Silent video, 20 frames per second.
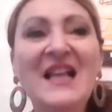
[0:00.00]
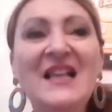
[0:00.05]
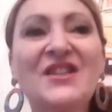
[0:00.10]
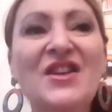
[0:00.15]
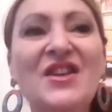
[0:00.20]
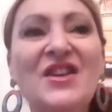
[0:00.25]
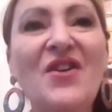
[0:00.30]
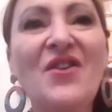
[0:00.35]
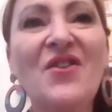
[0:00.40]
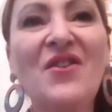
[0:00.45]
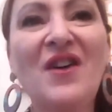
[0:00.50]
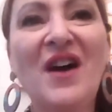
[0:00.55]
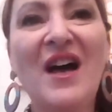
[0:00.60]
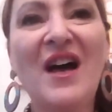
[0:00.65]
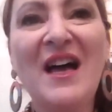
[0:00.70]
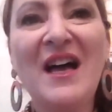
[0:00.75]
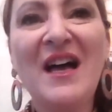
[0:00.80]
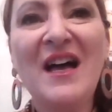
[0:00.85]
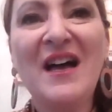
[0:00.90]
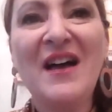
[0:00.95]
So,
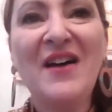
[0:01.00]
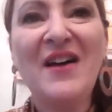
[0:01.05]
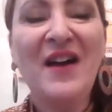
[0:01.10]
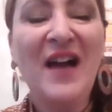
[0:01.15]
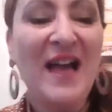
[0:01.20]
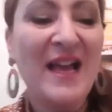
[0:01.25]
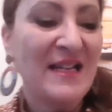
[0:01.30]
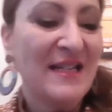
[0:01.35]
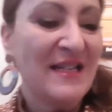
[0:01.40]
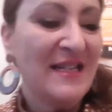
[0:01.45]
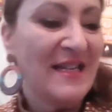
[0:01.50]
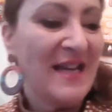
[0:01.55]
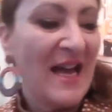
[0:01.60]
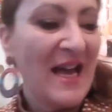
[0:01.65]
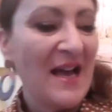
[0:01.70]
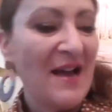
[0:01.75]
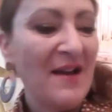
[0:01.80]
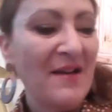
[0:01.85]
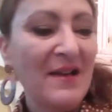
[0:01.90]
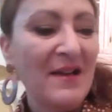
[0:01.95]

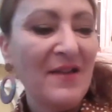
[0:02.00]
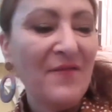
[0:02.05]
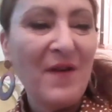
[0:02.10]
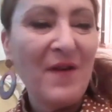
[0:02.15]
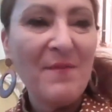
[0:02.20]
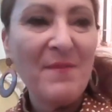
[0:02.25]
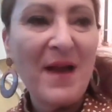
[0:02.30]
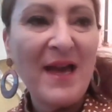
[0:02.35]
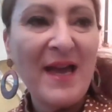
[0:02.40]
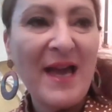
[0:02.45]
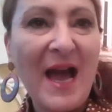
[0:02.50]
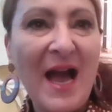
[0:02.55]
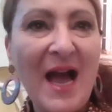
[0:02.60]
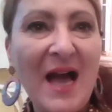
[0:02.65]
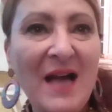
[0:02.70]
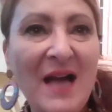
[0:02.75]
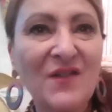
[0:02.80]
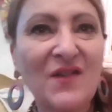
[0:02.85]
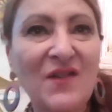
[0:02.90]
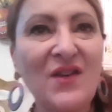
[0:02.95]
if I may
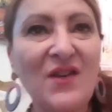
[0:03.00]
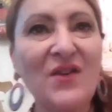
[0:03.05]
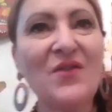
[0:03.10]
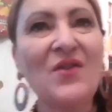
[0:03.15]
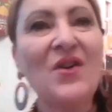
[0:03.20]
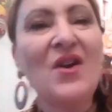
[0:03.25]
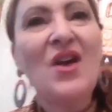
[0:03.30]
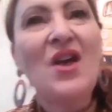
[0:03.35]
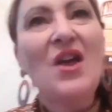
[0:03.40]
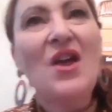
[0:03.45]
ask you,